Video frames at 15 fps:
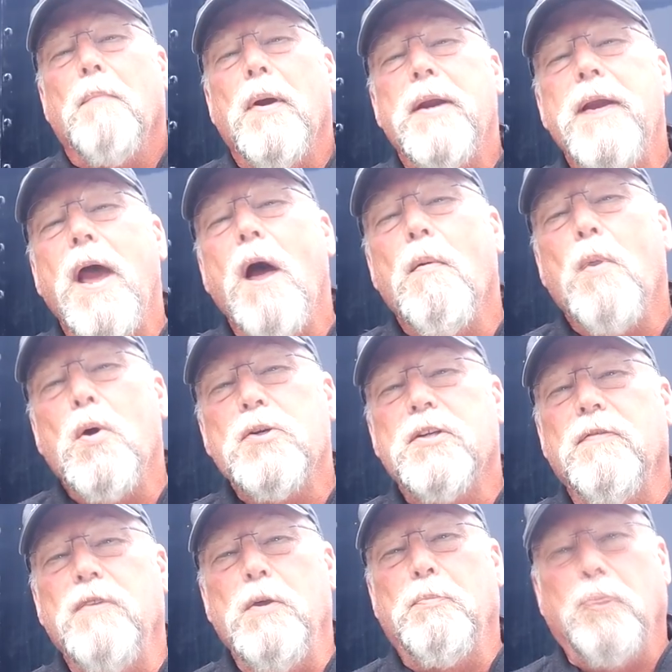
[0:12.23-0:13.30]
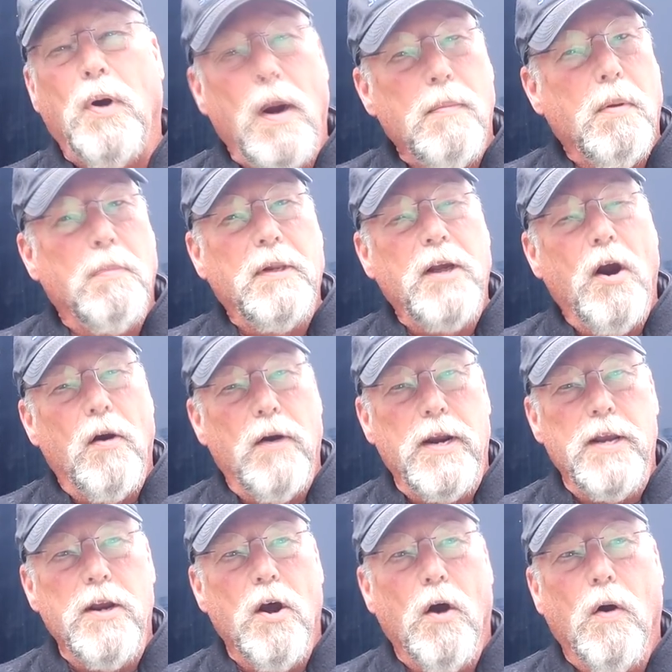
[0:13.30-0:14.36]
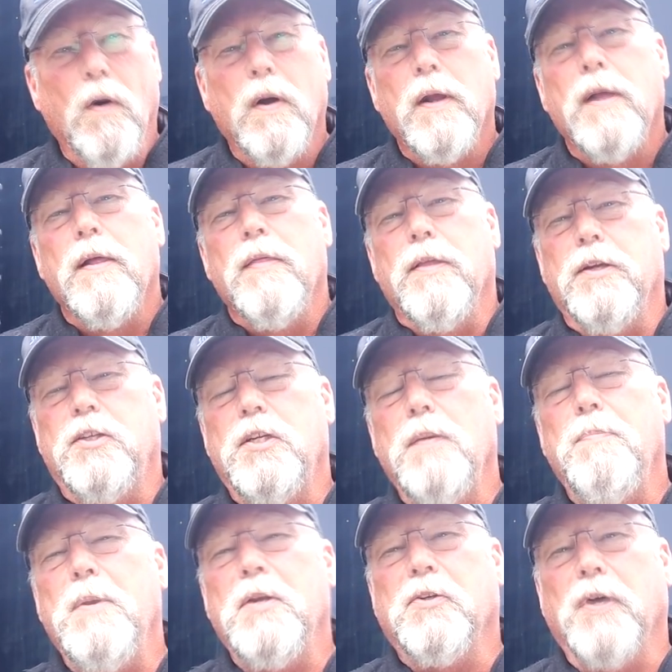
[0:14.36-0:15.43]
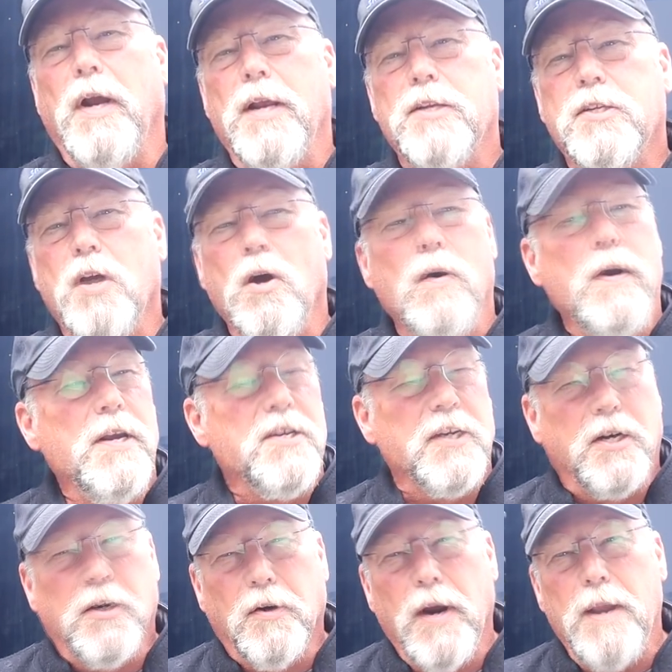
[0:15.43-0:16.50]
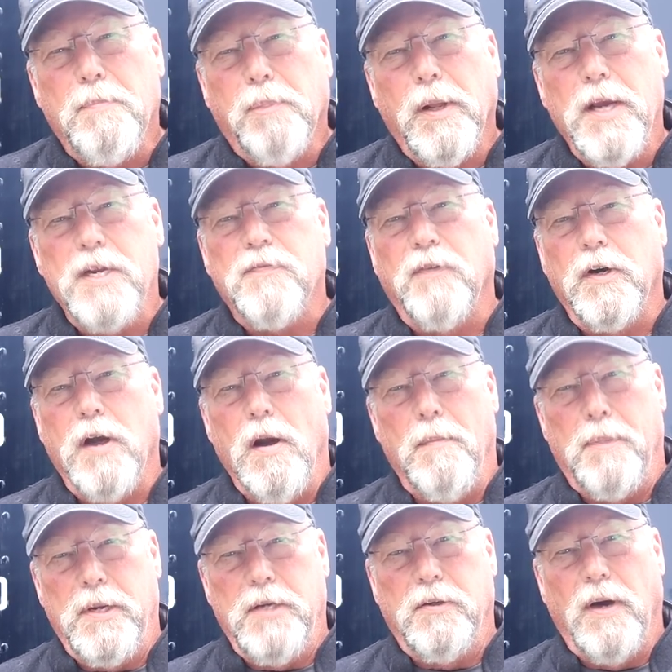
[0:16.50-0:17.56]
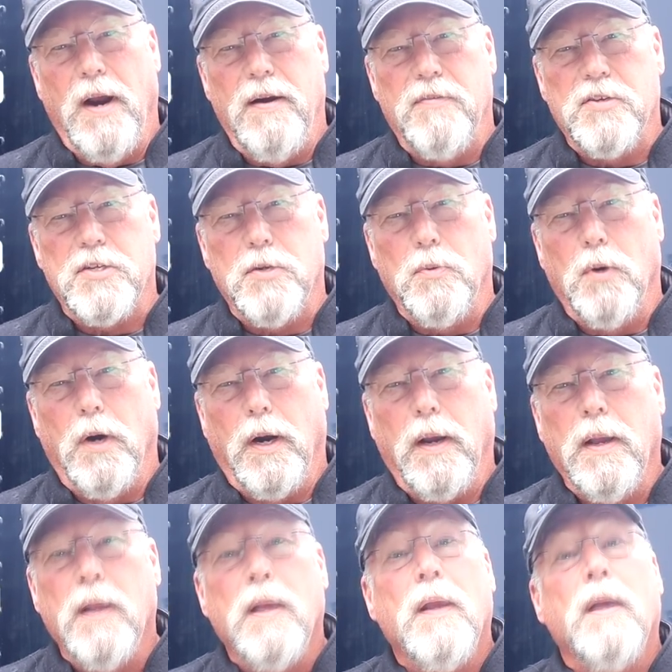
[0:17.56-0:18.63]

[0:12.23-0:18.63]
By now, most of you probably already know that GP Transco is a great place for company drivers to work.